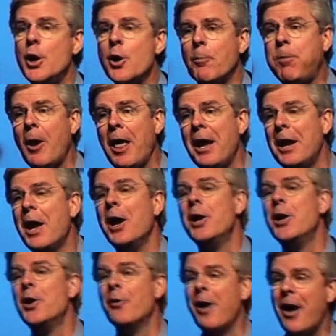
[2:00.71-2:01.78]
You're
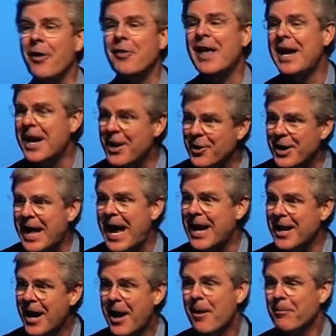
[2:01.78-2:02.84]
on the
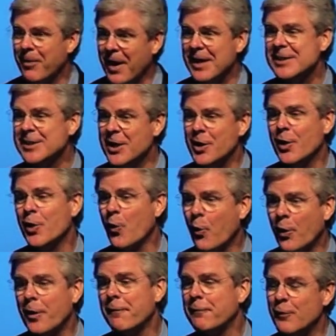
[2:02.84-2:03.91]
internet placing an
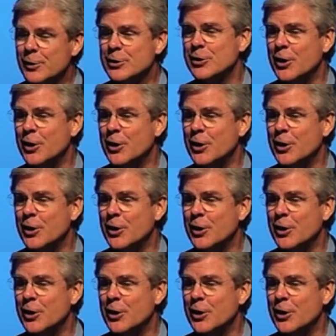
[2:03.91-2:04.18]
order for